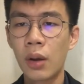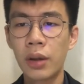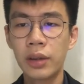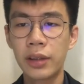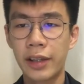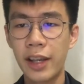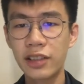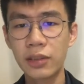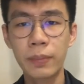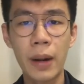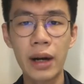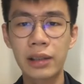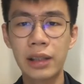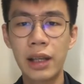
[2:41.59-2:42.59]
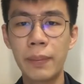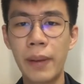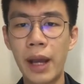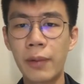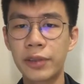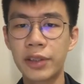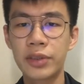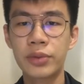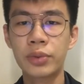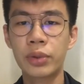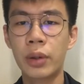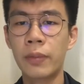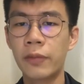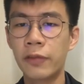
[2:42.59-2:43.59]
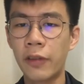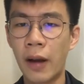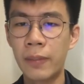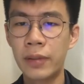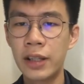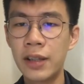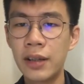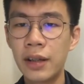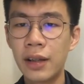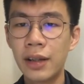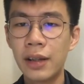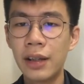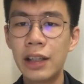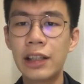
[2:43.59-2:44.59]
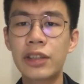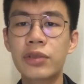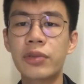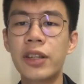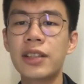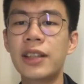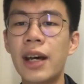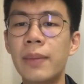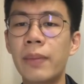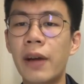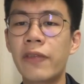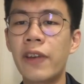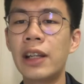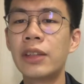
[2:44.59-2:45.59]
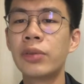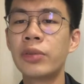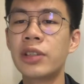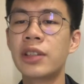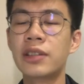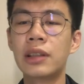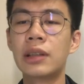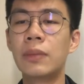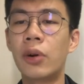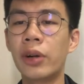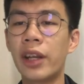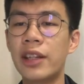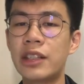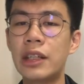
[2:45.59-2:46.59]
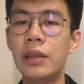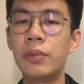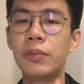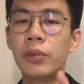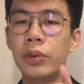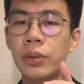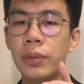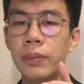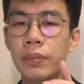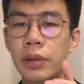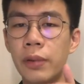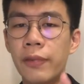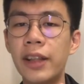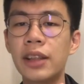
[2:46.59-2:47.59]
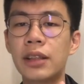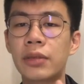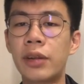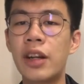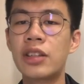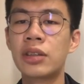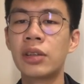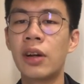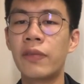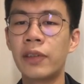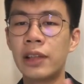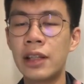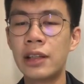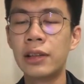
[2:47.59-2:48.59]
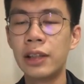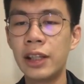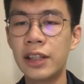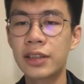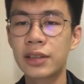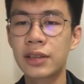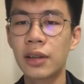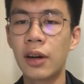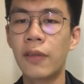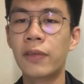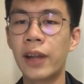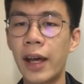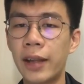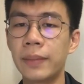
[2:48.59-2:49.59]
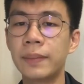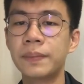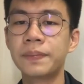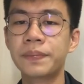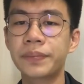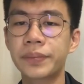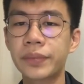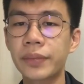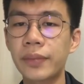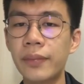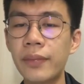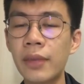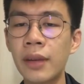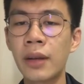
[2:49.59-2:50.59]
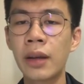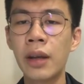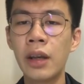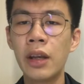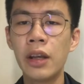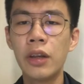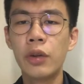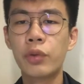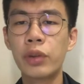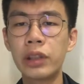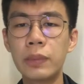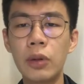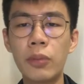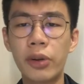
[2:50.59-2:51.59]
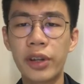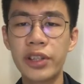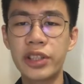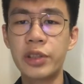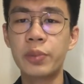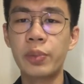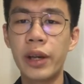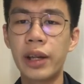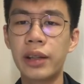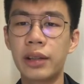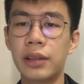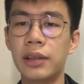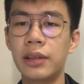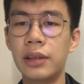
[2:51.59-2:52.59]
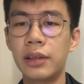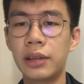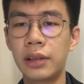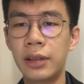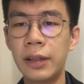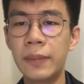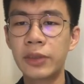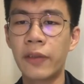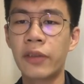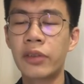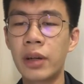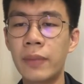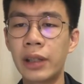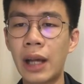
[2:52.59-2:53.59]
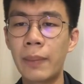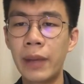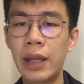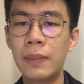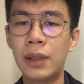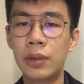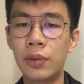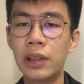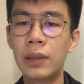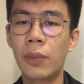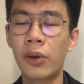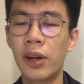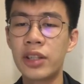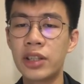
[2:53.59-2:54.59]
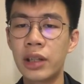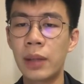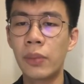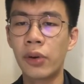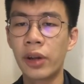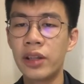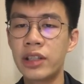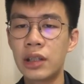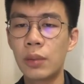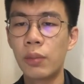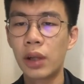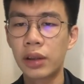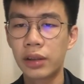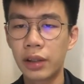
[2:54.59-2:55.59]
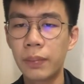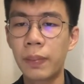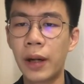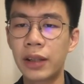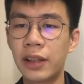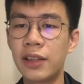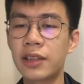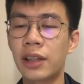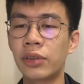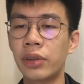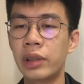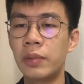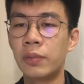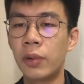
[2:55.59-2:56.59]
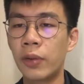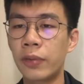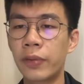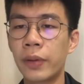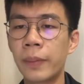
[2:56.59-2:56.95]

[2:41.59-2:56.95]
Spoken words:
The case of Barclay Bank v. Zurababli illustrates that by failing to register the mortgage, it would prevent the creation of a legal lease of land. Equitable mortgage is where terms of agreement are made between the mortgagor and mortgagee where third parties are not involved.